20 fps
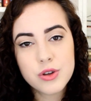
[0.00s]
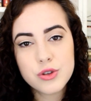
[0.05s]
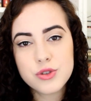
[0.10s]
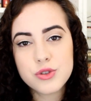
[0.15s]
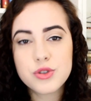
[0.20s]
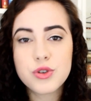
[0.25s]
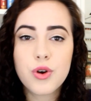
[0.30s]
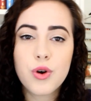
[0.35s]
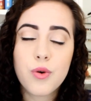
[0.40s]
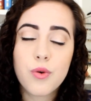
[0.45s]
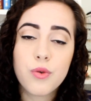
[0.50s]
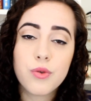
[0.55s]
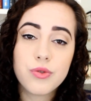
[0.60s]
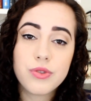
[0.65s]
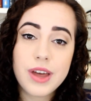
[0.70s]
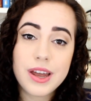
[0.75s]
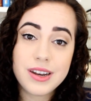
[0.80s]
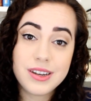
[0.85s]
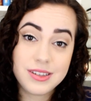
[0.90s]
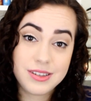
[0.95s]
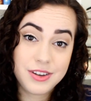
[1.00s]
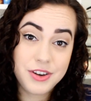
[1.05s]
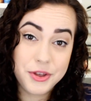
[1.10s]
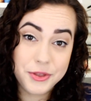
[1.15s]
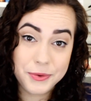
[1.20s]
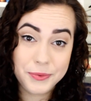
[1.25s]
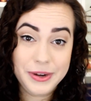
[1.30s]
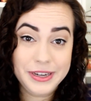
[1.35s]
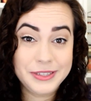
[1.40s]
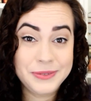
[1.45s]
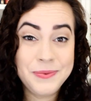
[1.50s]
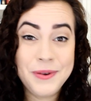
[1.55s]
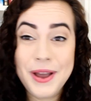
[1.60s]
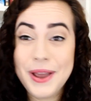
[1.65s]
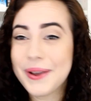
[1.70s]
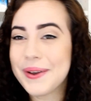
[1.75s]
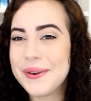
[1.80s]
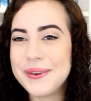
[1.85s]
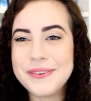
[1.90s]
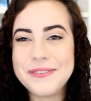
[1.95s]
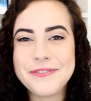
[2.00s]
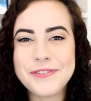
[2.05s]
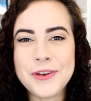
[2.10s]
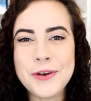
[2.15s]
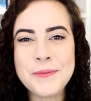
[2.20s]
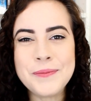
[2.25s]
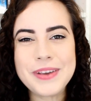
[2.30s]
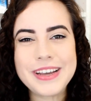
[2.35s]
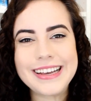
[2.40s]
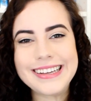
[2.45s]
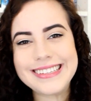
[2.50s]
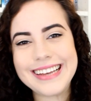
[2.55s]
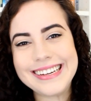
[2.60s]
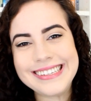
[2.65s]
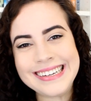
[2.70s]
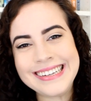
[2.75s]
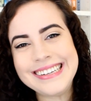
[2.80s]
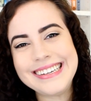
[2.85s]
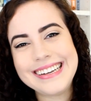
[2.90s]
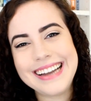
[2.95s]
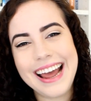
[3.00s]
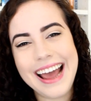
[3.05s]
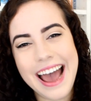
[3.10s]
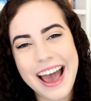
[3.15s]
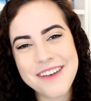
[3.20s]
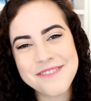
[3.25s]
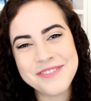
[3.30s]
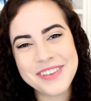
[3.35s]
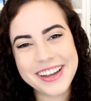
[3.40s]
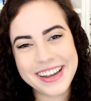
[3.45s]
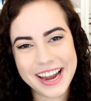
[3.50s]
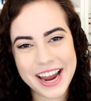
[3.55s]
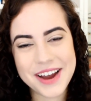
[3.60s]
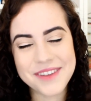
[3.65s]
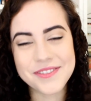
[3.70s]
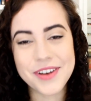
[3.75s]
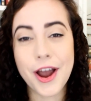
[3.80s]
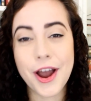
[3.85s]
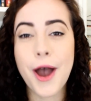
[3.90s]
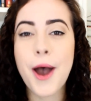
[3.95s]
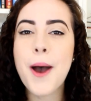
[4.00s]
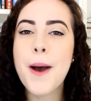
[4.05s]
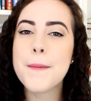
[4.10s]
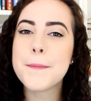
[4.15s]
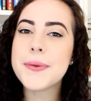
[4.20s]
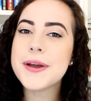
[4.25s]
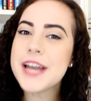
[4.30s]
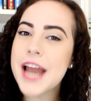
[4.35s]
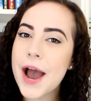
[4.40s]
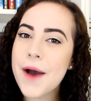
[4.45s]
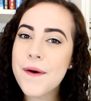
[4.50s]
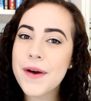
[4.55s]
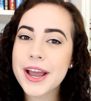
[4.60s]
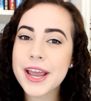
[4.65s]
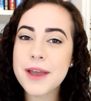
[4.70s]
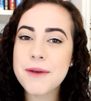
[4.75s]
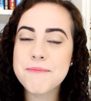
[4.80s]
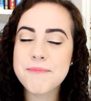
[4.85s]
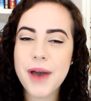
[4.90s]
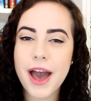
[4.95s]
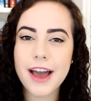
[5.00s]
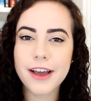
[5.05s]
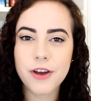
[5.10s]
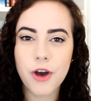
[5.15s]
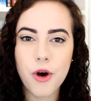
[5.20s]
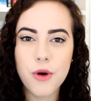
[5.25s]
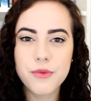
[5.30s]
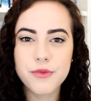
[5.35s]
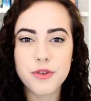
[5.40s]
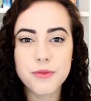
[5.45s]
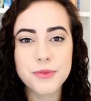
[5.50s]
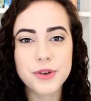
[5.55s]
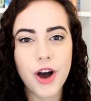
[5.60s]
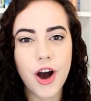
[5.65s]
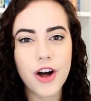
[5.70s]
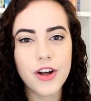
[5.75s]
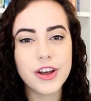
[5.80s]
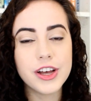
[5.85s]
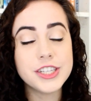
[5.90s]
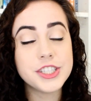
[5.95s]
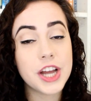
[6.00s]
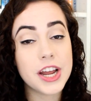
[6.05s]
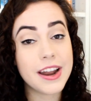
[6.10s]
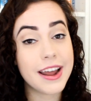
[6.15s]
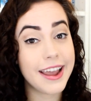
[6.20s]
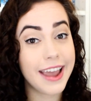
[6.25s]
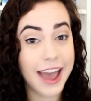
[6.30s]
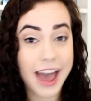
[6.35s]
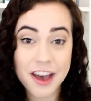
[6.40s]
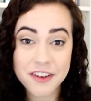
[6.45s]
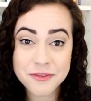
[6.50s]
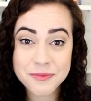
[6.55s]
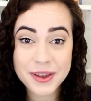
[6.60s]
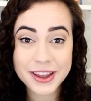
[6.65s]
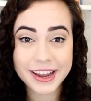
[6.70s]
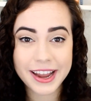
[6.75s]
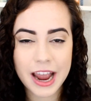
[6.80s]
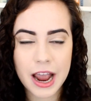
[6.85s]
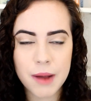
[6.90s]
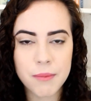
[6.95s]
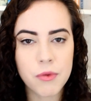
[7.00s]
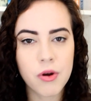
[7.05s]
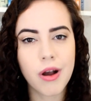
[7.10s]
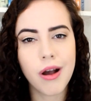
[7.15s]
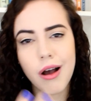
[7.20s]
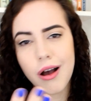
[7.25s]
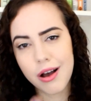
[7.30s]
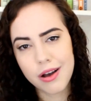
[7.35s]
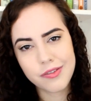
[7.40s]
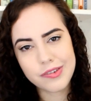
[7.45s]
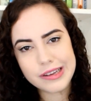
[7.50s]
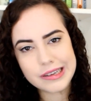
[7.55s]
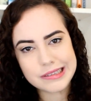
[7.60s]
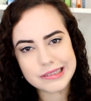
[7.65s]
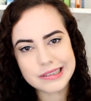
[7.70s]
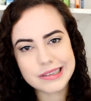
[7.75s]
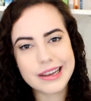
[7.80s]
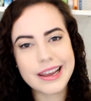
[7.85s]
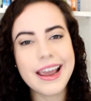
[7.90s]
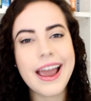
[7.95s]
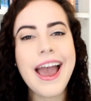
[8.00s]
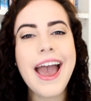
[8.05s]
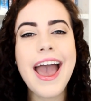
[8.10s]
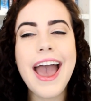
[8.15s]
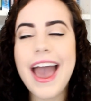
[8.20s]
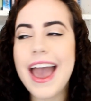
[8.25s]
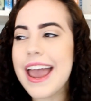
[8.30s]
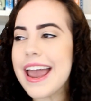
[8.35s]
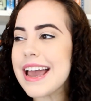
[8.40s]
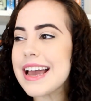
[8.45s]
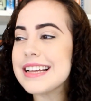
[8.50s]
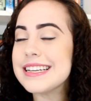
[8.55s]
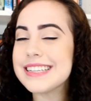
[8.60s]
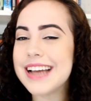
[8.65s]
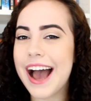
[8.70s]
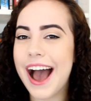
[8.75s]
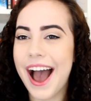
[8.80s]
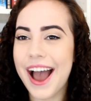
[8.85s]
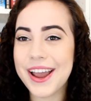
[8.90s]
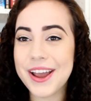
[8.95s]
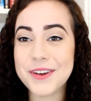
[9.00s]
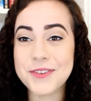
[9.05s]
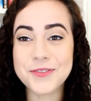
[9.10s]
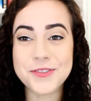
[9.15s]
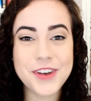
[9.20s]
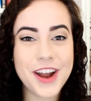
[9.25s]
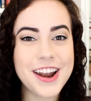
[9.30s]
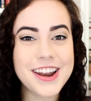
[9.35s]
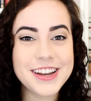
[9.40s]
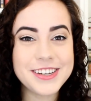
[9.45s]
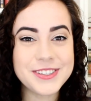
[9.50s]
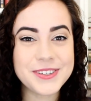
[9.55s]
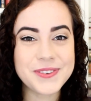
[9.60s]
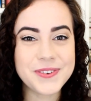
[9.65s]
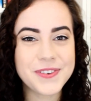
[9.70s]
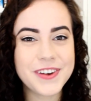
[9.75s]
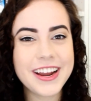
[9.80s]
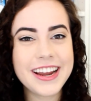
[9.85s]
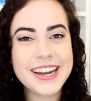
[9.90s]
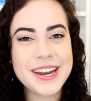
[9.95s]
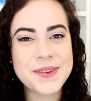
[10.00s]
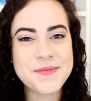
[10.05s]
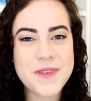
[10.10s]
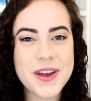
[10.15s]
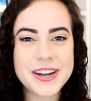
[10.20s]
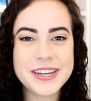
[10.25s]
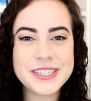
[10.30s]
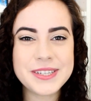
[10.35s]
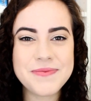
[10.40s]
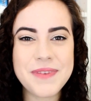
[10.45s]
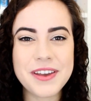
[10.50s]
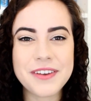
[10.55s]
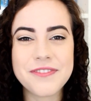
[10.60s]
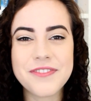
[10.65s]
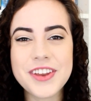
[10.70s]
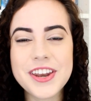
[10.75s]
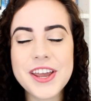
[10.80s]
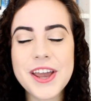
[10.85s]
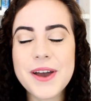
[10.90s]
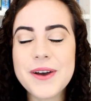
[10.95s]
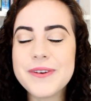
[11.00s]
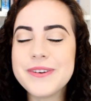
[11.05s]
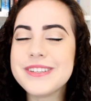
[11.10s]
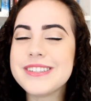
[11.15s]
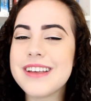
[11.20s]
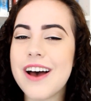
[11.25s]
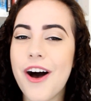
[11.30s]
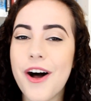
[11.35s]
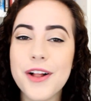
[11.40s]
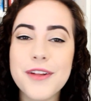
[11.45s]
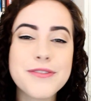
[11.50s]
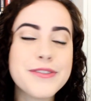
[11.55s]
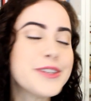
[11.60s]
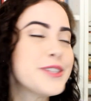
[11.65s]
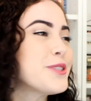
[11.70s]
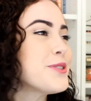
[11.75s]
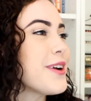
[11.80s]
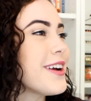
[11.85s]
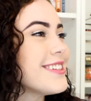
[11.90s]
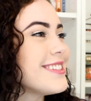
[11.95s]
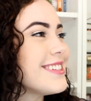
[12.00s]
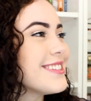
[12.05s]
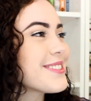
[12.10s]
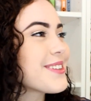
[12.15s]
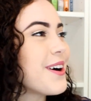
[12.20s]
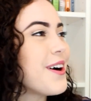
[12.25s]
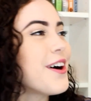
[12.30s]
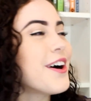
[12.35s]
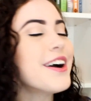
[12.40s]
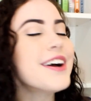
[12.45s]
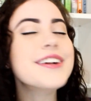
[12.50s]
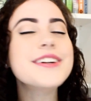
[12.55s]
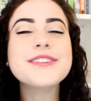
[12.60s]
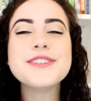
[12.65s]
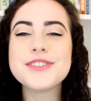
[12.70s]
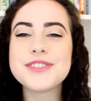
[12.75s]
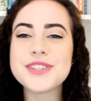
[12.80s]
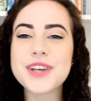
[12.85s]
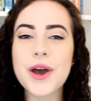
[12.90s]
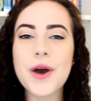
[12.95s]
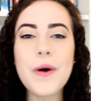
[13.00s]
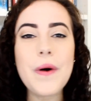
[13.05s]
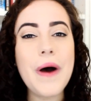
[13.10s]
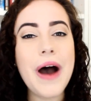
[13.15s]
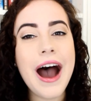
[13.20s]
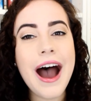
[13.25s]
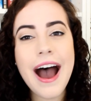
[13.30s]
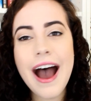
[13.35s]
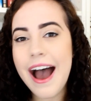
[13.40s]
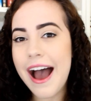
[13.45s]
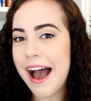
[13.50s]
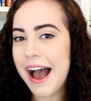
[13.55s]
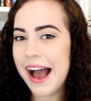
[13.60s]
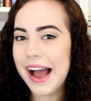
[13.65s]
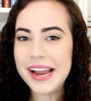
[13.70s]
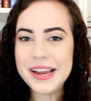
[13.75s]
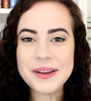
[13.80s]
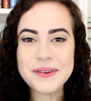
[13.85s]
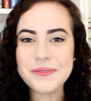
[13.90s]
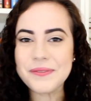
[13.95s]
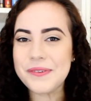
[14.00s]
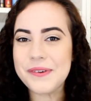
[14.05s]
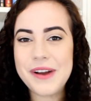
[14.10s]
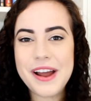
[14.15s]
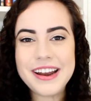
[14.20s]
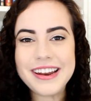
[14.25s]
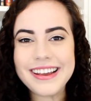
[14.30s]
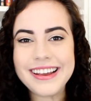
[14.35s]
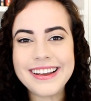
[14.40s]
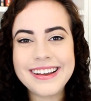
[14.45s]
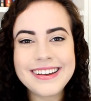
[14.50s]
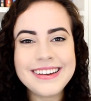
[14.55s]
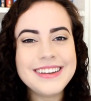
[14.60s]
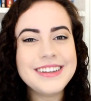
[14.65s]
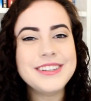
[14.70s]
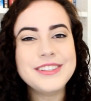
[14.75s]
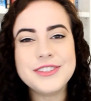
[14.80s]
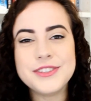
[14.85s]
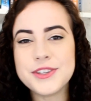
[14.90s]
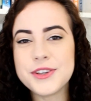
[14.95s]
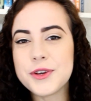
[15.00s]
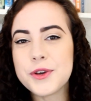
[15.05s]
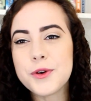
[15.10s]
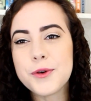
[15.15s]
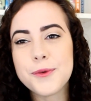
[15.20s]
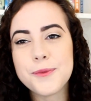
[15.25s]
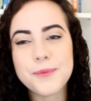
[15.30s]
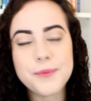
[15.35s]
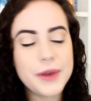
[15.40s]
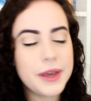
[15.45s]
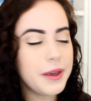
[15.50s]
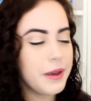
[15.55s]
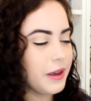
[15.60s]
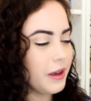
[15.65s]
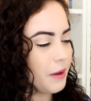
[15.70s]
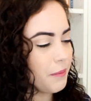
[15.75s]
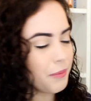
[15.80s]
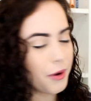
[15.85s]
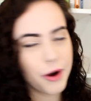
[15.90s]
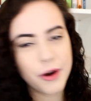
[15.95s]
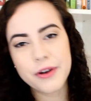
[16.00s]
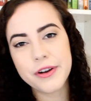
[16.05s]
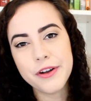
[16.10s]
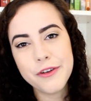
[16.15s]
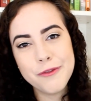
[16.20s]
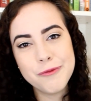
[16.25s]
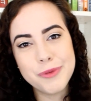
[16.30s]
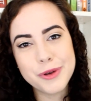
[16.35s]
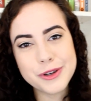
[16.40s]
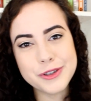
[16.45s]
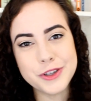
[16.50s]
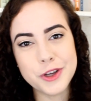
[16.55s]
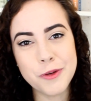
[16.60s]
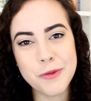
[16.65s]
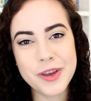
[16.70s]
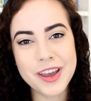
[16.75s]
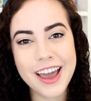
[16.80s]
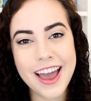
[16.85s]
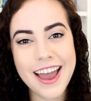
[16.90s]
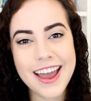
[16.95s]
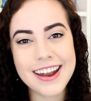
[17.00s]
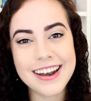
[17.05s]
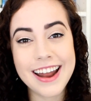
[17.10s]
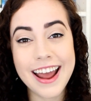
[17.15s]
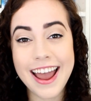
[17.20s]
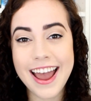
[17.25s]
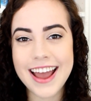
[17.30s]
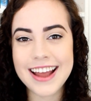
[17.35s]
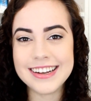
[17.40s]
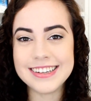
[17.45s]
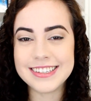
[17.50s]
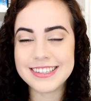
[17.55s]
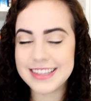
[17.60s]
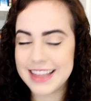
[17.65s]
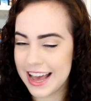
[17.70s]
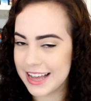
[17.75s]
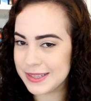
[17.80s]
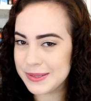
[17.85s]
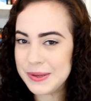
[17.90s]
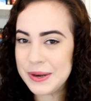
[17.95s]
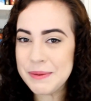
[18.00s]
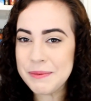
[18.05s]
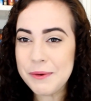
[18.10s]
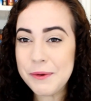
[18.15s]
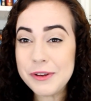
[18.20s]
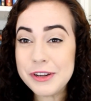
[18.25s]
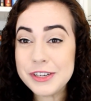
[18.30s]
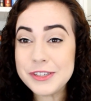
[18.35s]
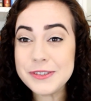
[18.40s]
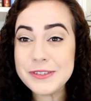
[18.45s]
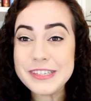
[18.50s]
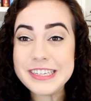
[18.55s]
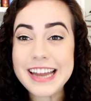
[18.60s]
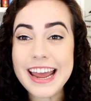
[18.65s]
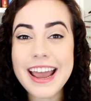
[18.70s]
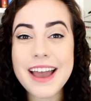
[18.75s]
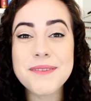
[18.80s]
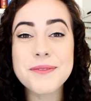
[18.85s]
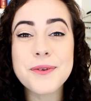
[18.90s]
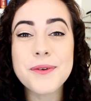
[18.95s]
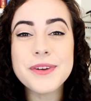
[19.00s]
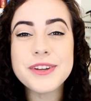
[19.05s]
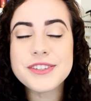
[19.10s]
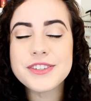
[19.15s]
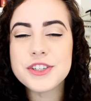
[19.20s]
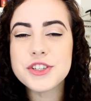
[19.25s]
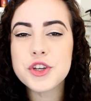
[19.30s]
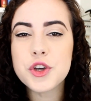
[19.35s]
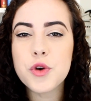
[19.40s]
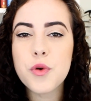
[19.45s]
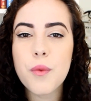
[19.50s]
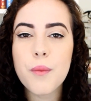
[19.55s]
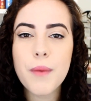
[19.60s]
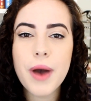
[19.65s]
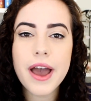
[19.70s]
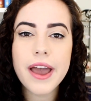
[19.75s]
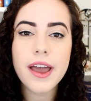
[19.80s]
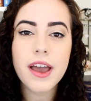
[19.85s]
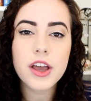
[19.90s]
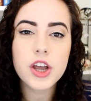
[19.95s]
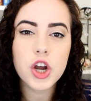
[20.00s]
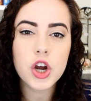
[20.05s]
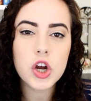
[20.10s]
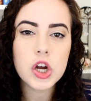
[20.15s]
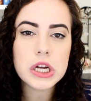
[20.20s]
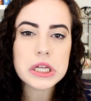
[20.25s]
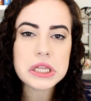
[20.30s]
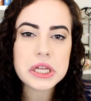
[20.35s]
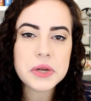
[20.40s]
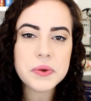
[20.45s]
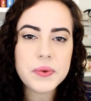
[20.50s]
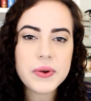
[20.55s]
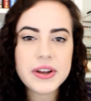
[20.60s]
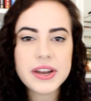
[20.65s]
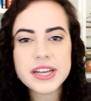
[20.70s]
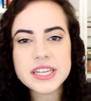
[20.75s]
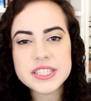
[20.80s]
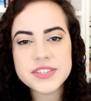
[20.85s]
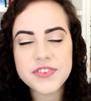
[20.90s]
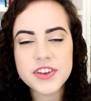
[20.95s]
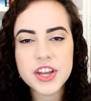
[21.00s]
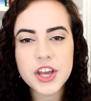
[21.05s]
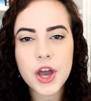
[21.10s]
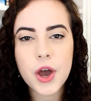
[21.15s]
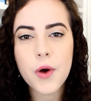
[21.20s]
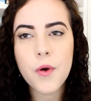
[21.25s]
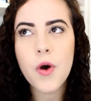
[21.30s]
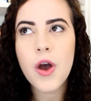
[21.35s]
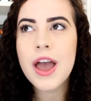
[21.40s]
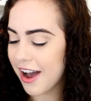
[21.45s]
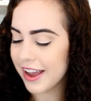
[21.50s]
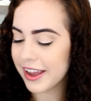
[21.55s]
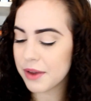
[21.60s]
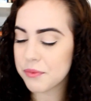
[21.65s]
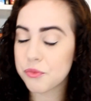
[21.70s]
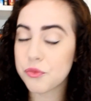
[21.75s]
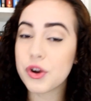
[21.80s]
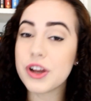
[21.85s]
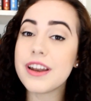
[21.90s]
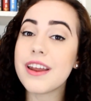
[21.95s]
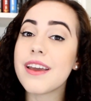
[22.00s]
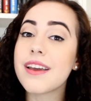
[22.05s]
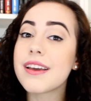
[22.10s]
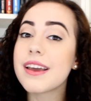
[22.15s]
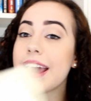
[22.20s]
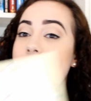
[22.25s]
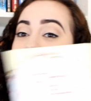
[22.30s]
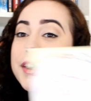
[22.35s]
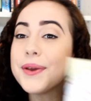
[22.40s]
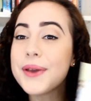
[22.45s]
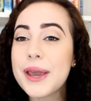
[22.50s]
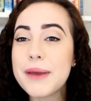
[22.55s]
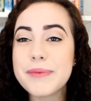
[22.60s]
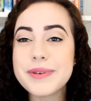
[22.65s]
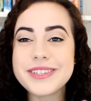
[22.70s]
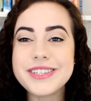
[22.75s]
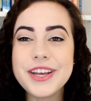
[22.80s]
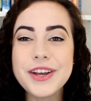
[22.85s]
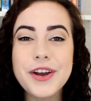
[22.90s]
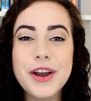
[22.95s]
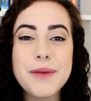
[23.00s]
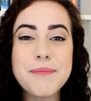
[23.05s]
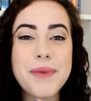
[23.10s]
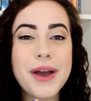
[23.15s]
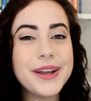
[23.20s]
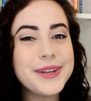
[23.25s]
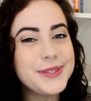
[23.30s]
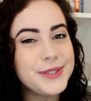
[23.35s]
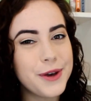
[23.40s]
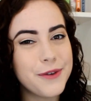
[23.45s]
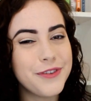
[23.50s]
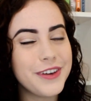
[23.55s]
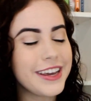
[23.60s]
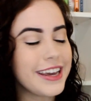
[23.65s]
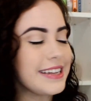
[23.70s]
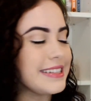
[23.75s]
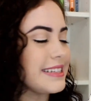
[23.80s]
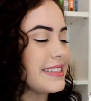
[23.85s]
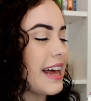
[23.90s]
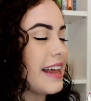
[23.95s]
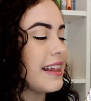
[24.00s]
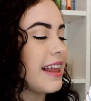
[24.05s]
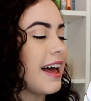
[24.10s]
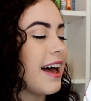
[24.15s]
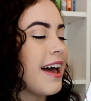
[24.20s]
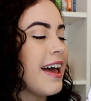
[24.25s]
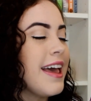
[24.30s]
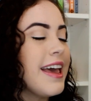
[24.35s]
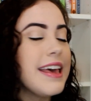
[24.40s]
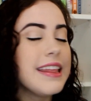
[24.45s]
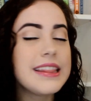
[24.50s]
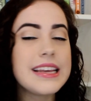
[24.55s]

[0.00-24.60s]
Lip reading: So that is another reason why I couldn't film, because I didn't have my camera. But now I am back home from college and I have my camera, obviously, and I am ready to read and ready to make videos. All the stress is gone, so I am ready to be part of BookTube again, and that's what I'm going to do today. I'm going to do my currently readings video. I am reading Can You Keep a Secret by Sophie Kinsella.